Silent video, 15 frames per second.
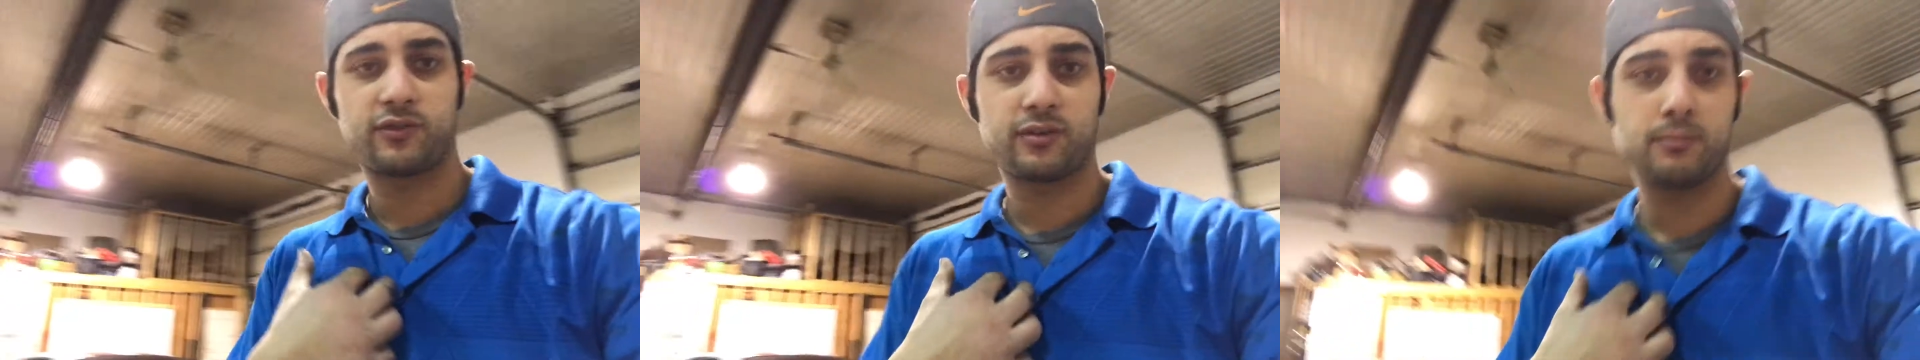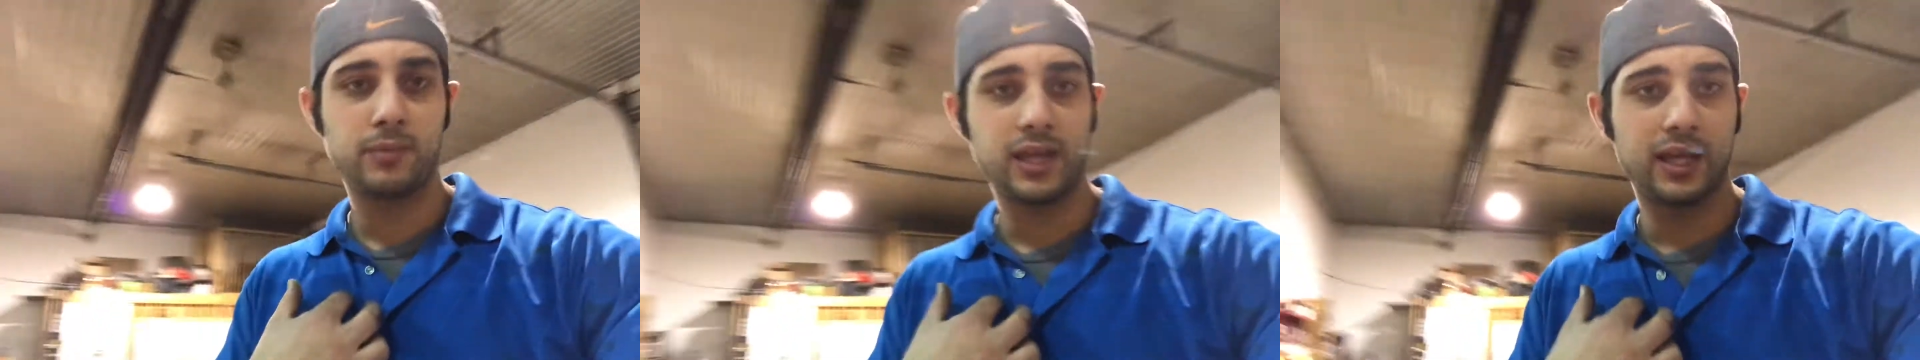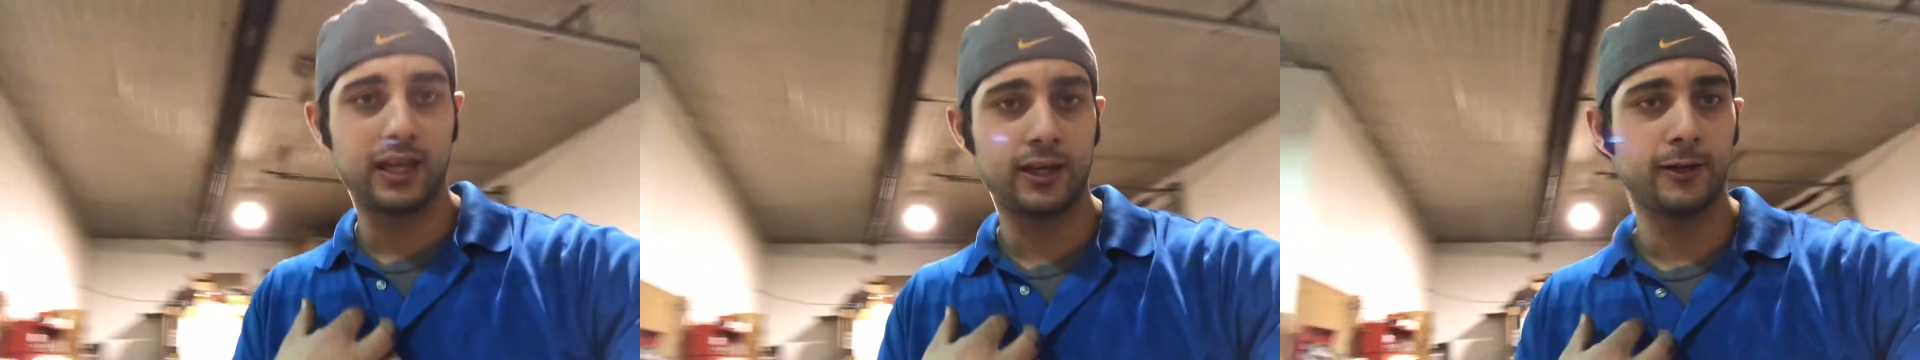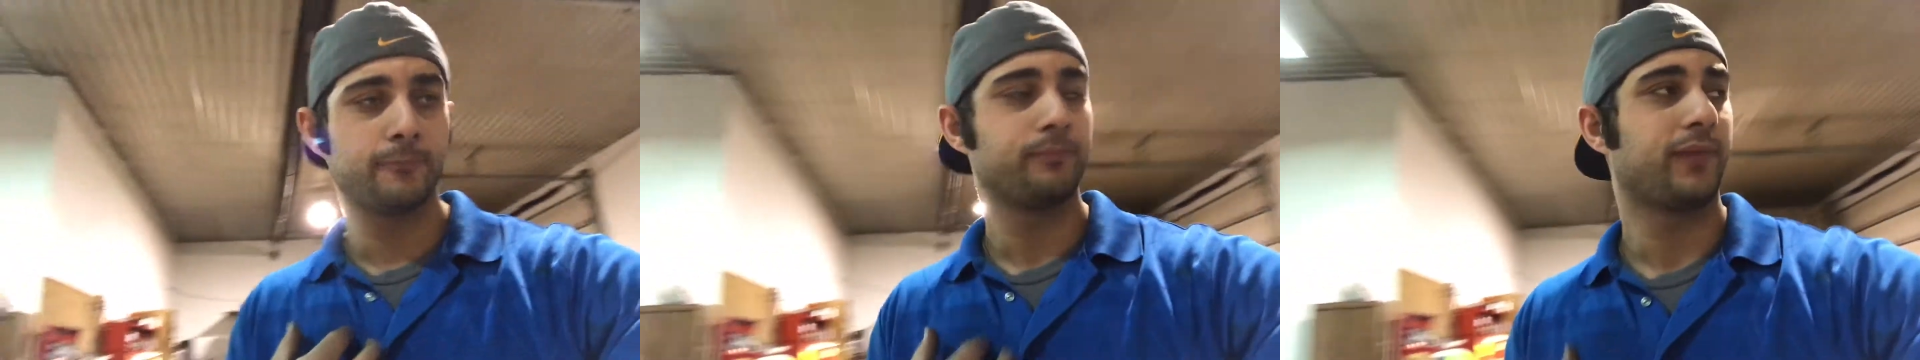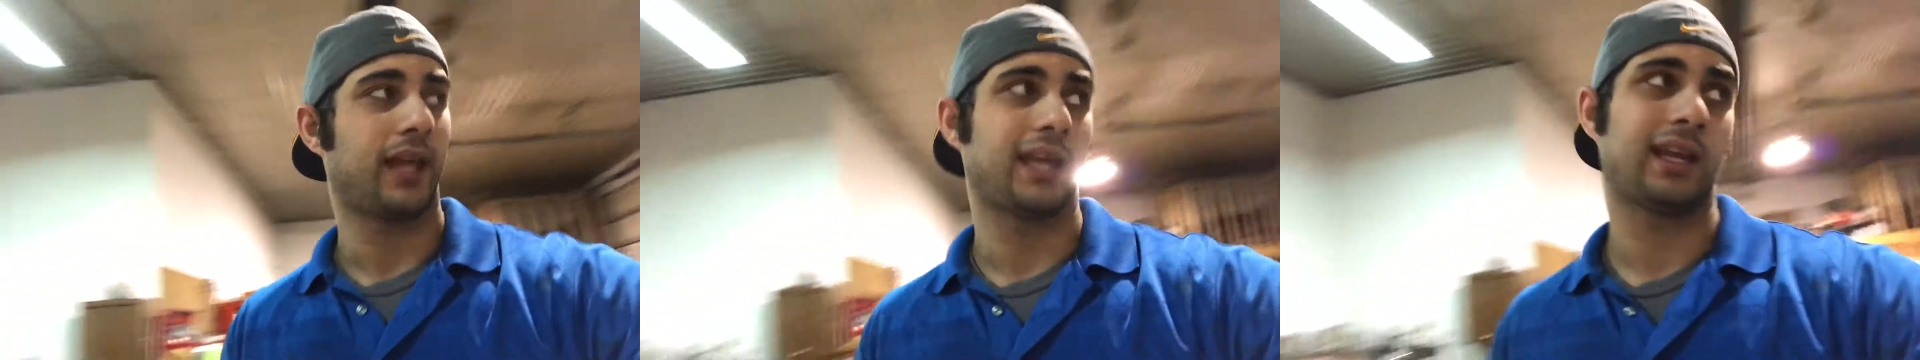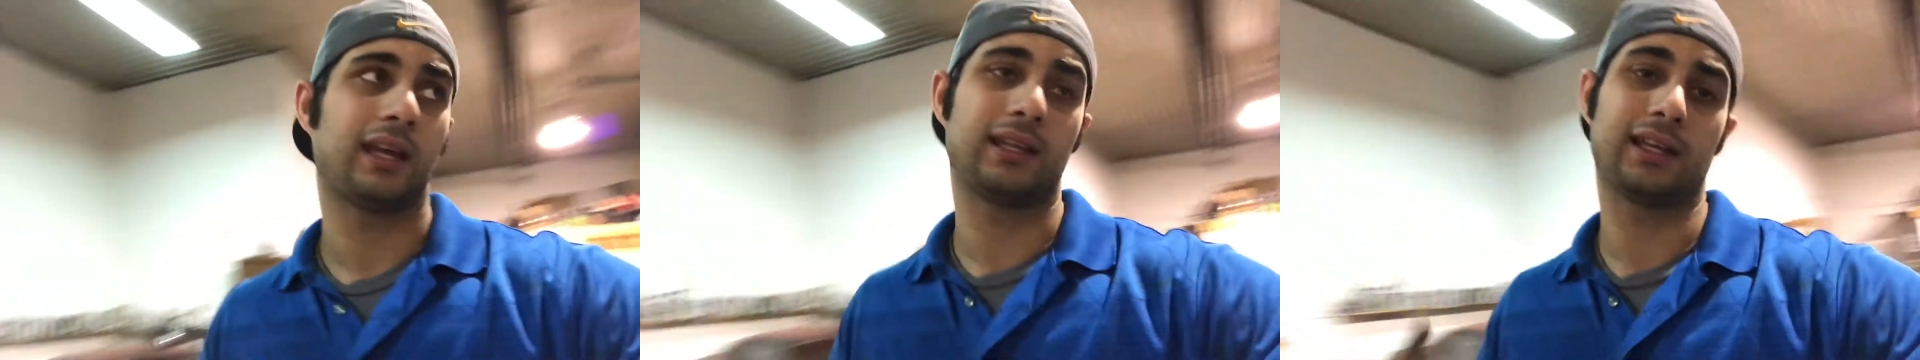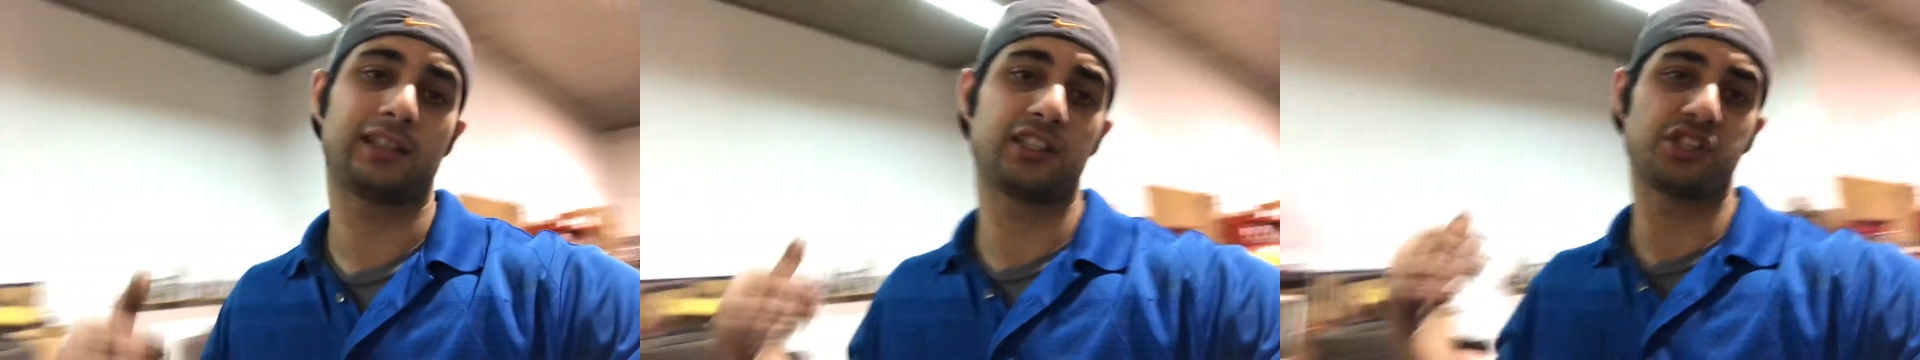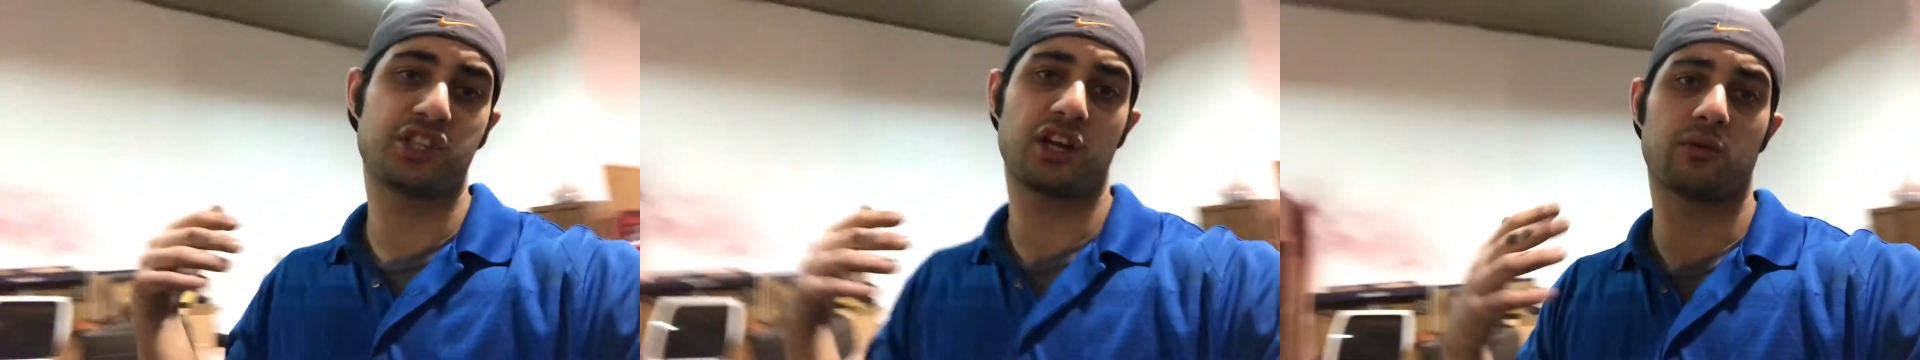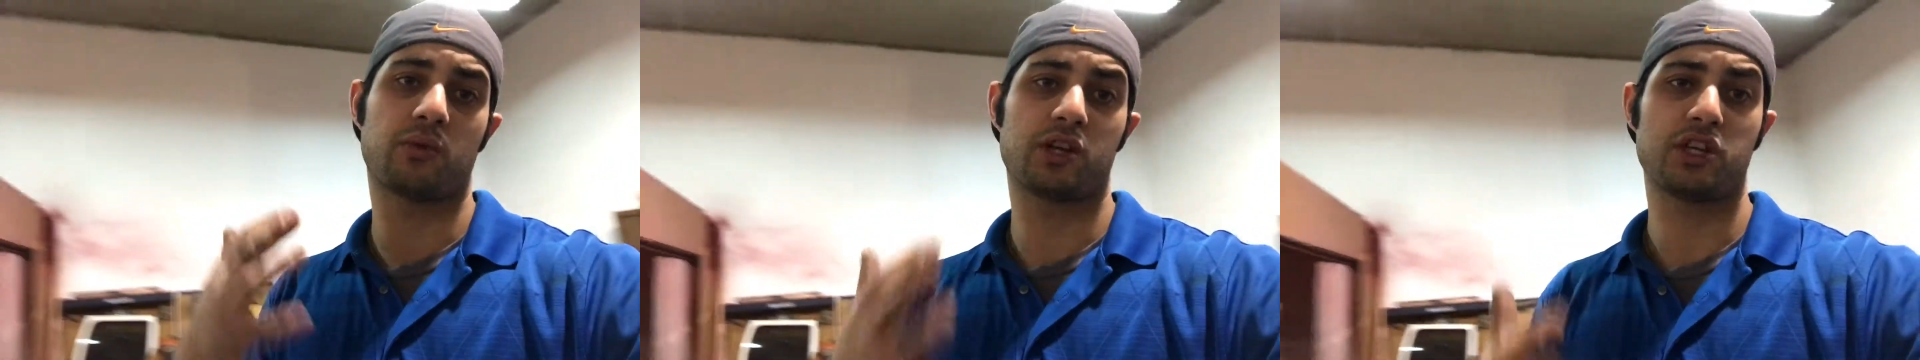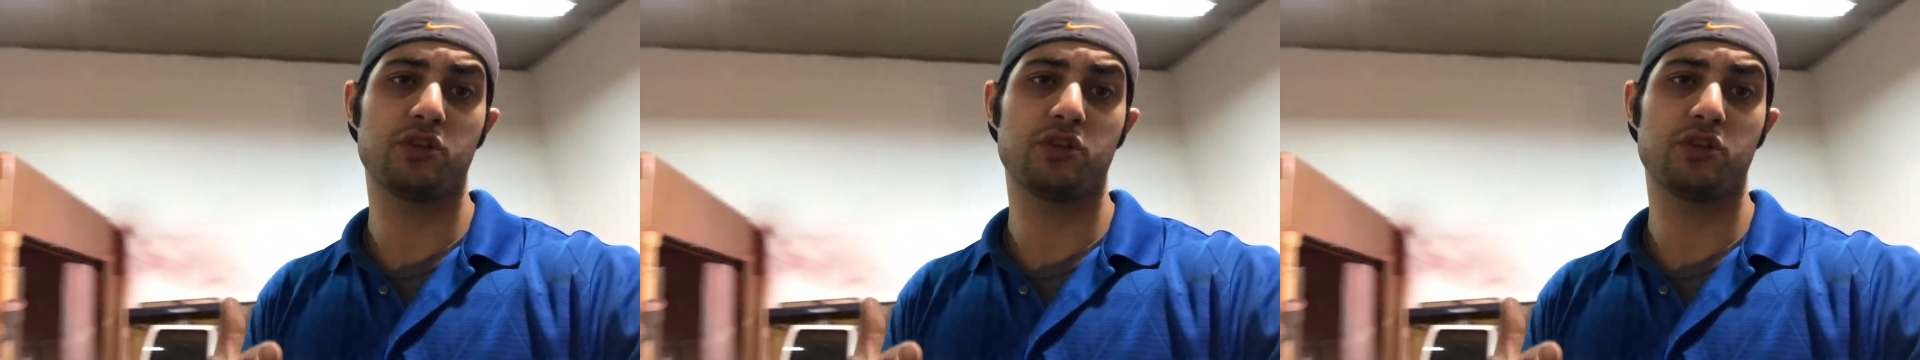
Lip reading: for me, and I'd like to share with